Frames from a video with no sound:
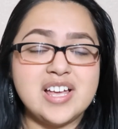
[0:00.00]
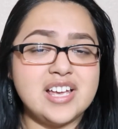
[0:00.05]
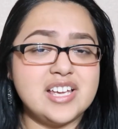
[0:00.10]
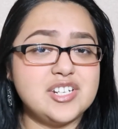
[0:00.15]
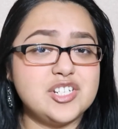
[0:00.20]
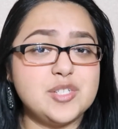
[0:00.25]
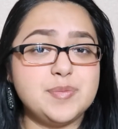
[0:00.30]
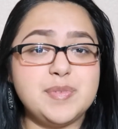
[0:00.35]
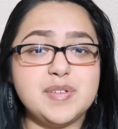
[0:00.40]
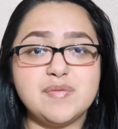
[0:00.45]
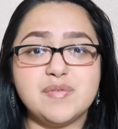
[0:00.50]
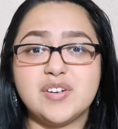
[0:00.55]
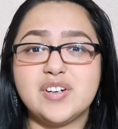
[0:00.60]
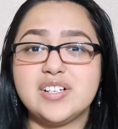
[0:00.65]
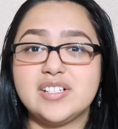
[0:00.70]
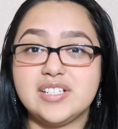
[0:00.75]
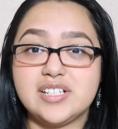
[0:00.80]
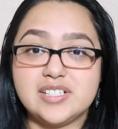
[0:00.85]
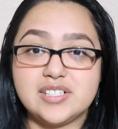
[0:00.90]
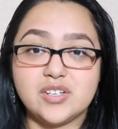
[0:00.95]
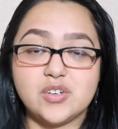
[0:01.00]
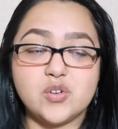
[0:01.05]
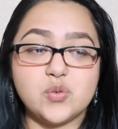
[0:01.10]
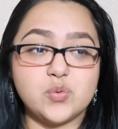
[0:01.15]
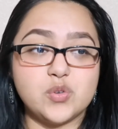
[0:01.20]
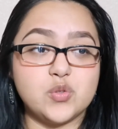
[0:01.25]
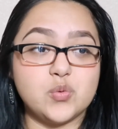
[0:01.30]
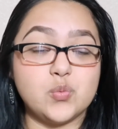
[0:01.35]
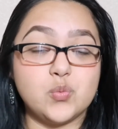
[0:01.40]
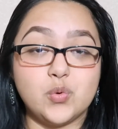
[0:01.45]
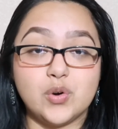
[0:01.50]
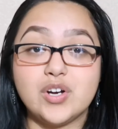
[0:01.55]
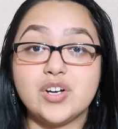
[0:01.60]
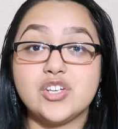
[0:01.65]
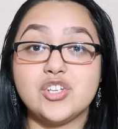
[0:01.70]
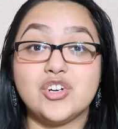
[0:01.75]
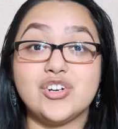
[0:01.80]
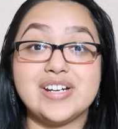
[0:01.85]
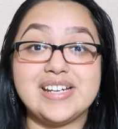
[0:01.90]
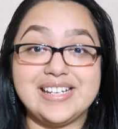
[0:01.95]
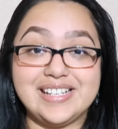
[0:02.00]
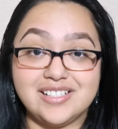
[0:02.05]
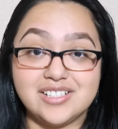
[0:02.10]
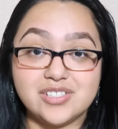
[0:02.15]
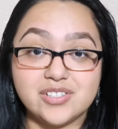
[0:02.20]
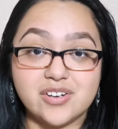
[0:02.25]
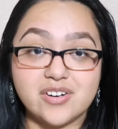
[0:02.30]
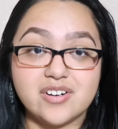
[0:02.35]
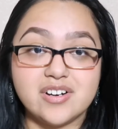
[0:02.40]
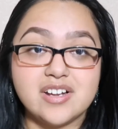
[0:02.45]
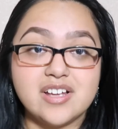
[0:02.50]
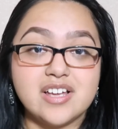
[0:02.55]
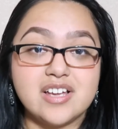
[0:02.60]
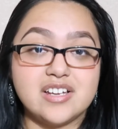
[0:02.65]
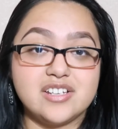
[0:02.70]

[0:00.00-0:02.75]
and just being very detailed with what your needs are,